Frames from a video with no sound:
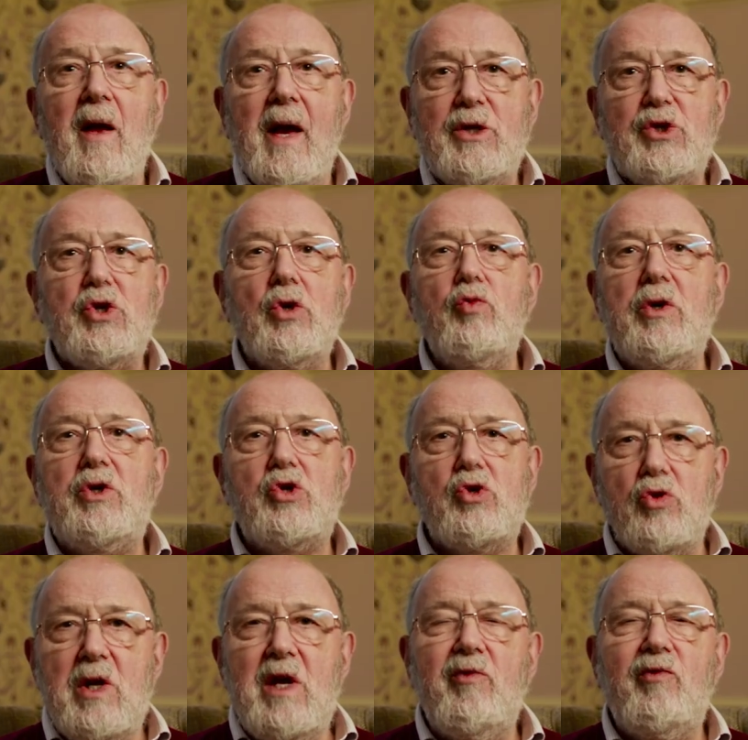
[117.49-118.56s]
It's a
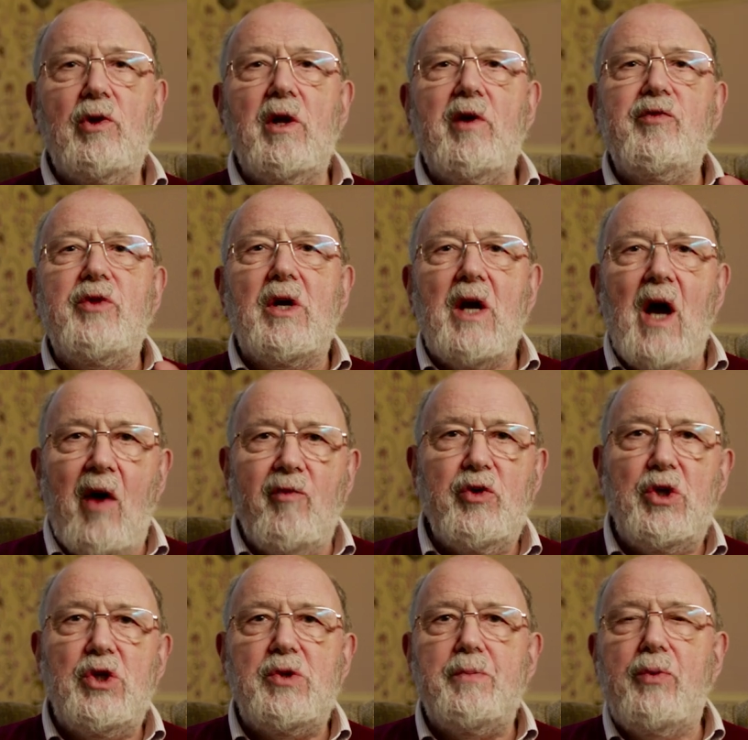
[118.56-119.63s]
retrieval of the
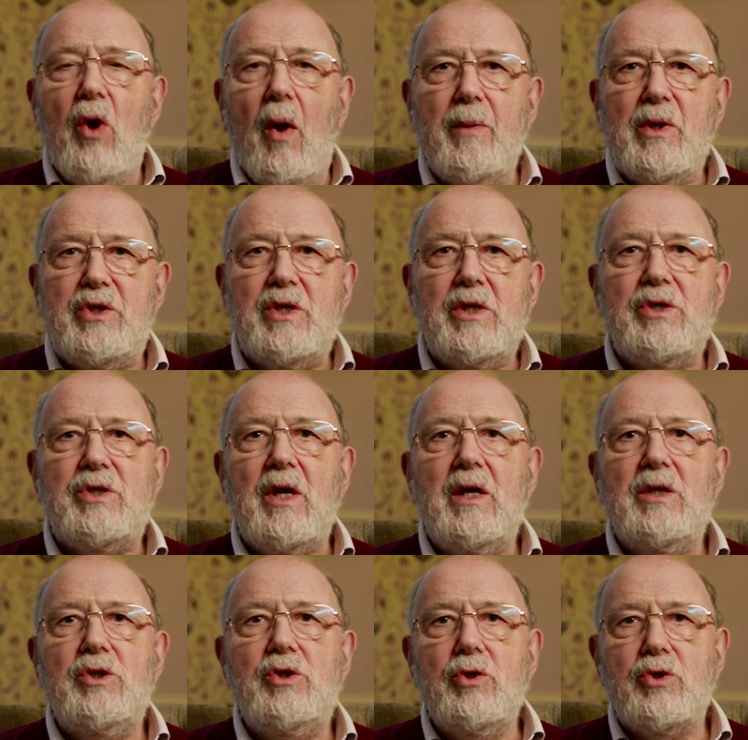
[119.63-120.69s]
covenant promises
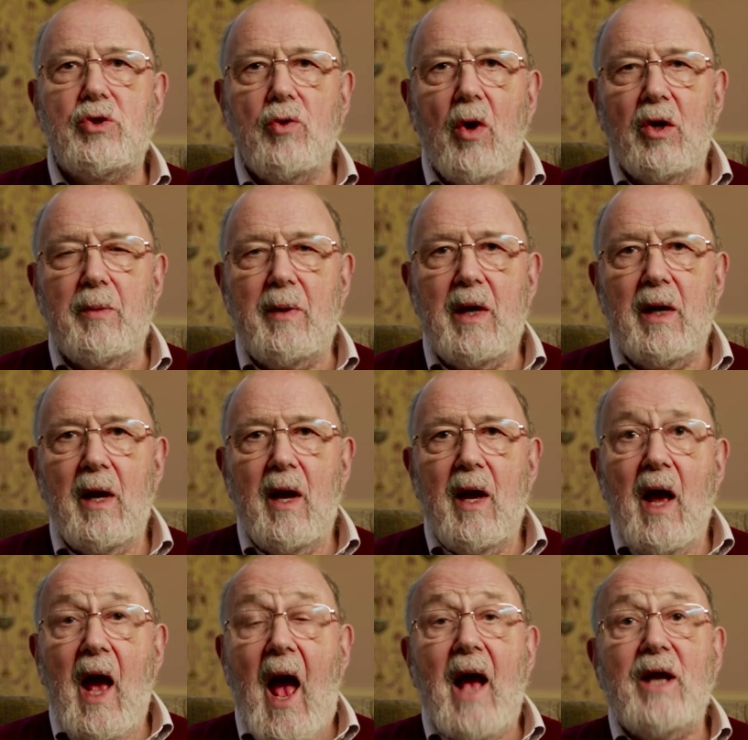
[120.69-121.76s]
in Deuteronomy.
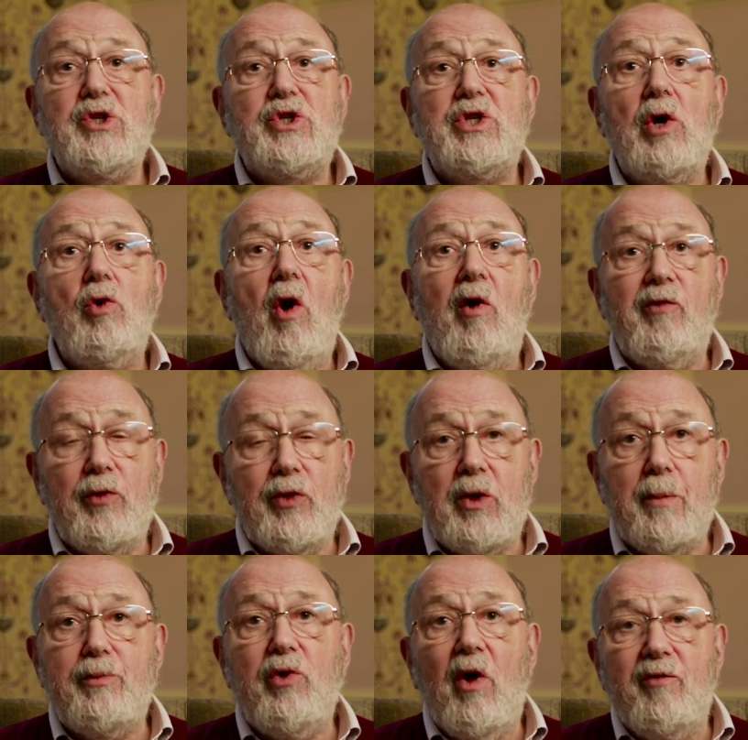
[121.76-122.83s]
As so often,
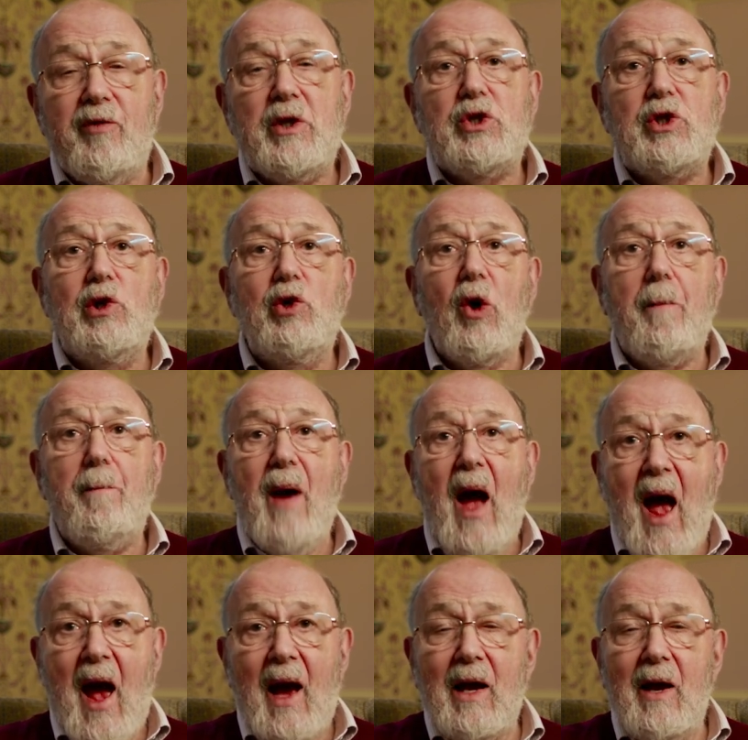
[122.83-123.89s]
the prophets look
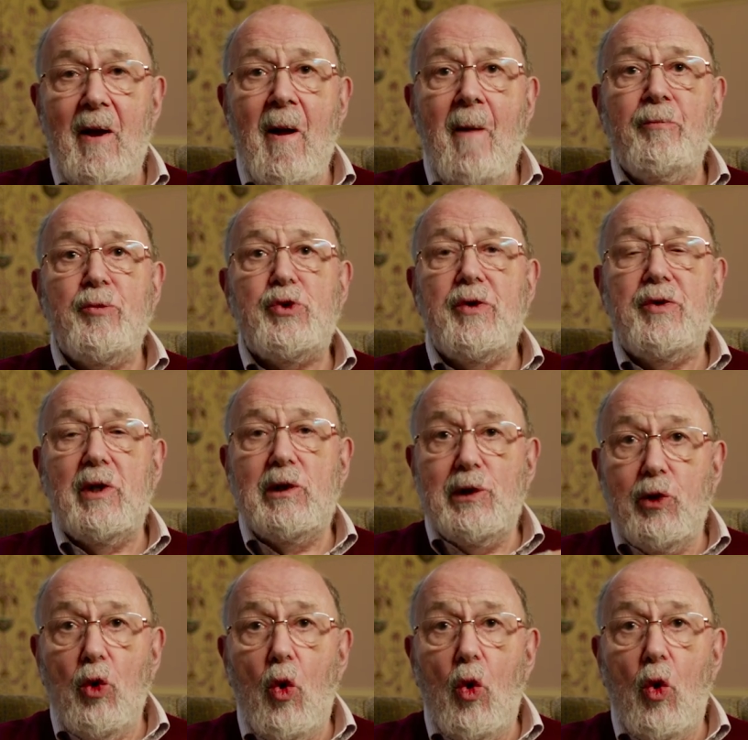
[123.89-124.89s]
back to the